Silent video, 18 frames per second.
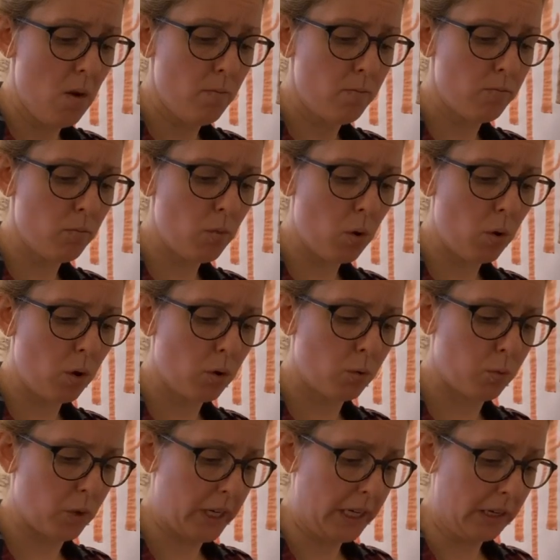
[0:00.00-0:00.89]
more
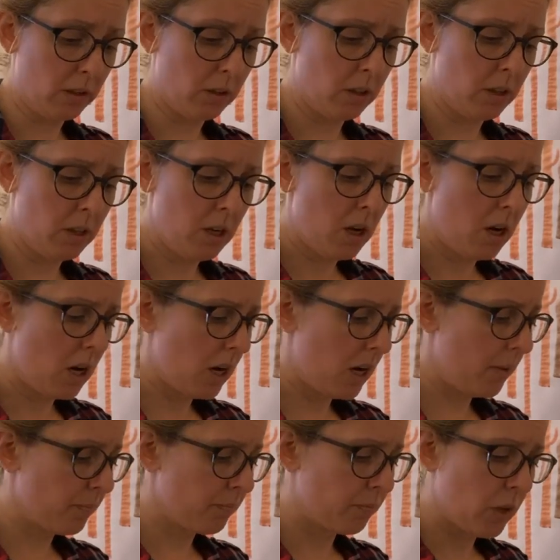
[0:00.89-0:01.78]
real.
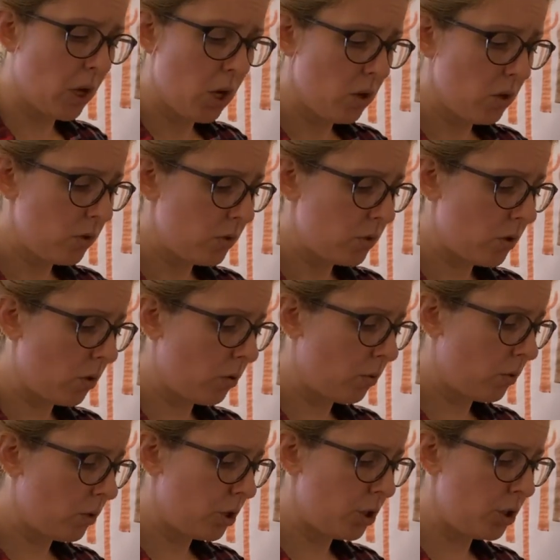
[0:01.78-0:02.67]
So
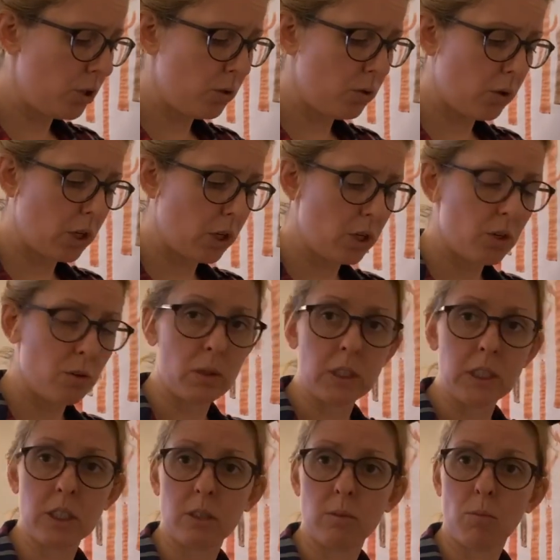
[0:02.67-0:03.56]
you can do a
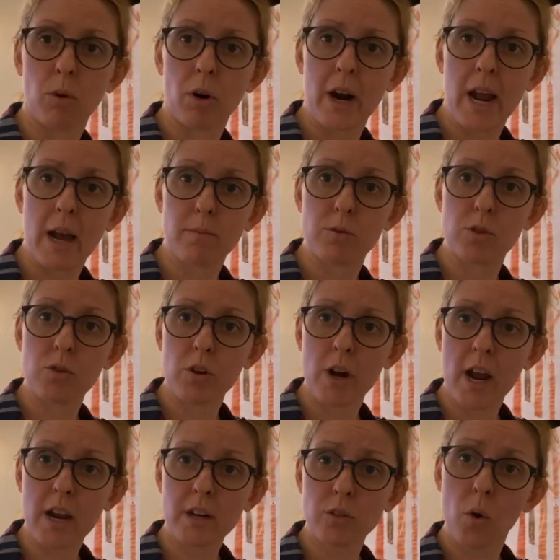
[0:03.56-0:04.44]
little more
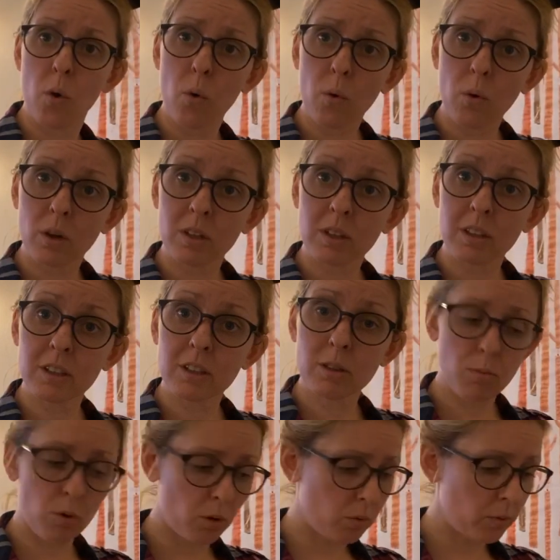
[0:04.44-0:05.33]
abstract or a little
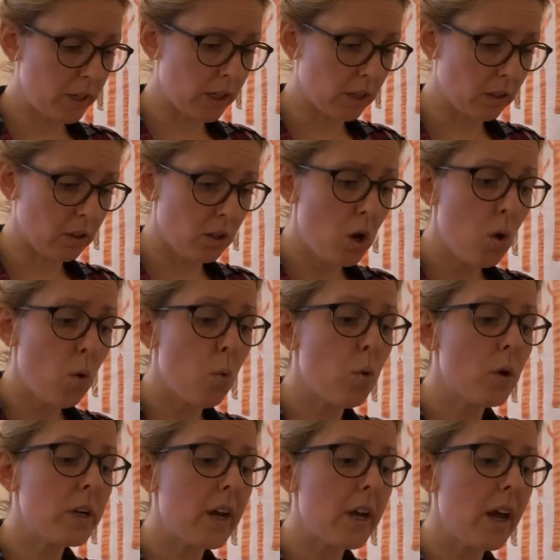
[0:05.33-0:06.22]
more real,
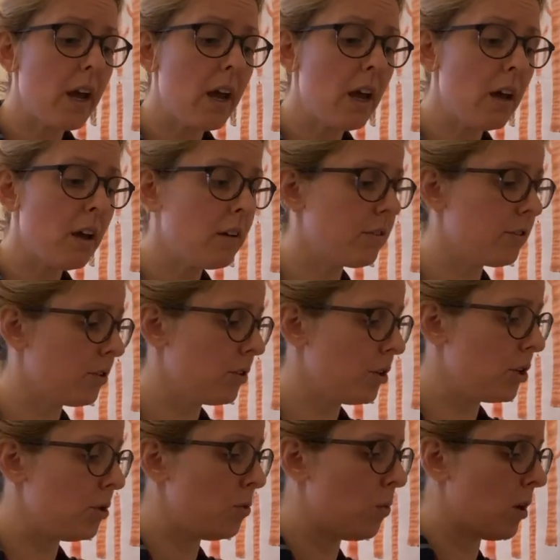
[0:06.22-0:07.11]
whatever
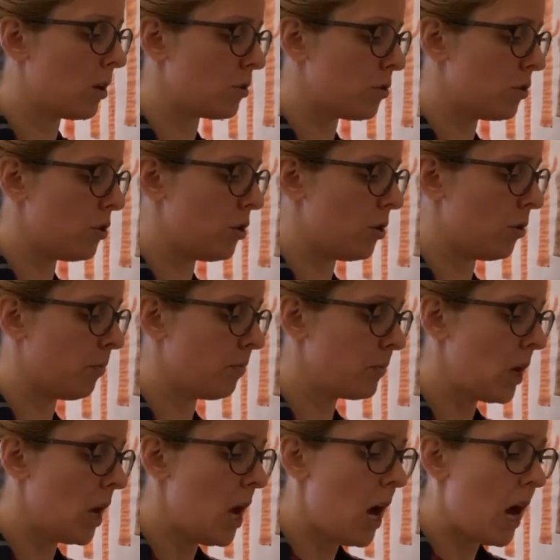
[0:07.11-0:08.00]
you want to do.
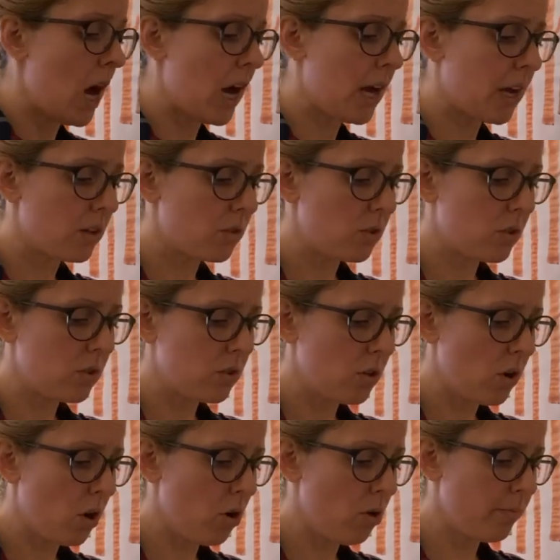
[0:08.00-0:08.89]
I got
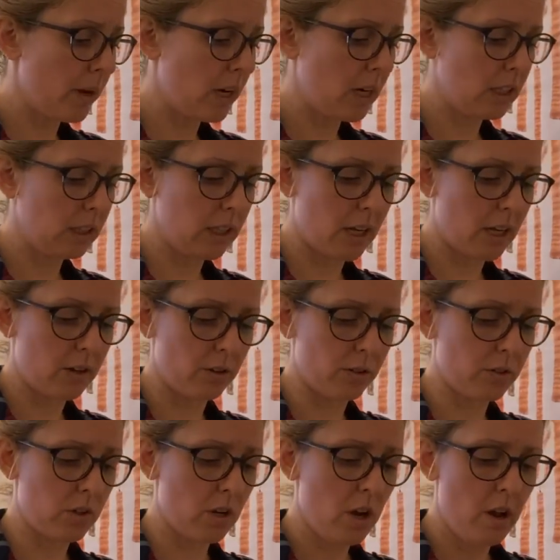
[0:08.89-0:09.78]
so many
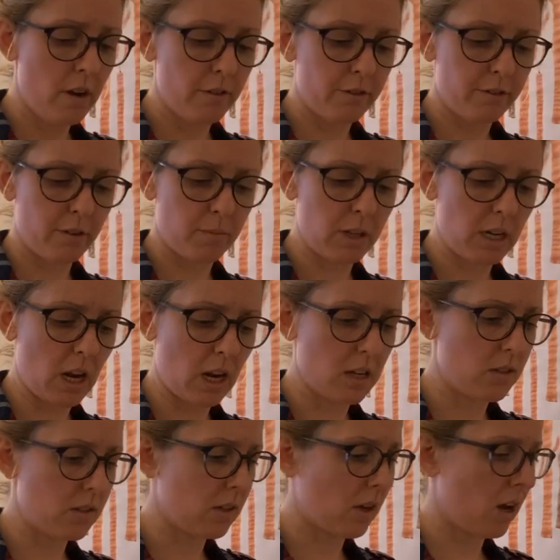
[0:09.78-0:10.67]
letters from the
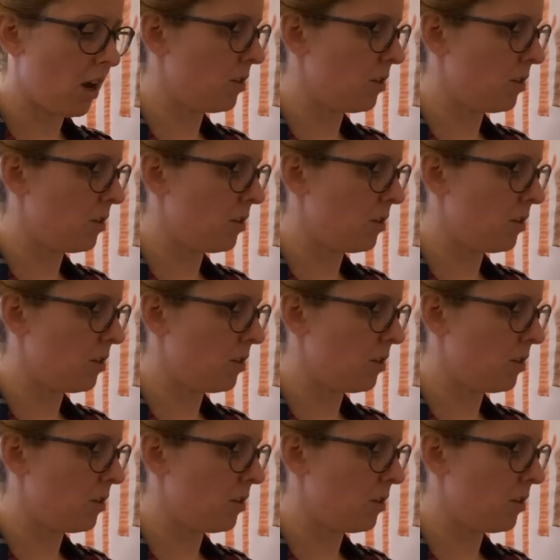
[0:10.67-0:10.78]
night sky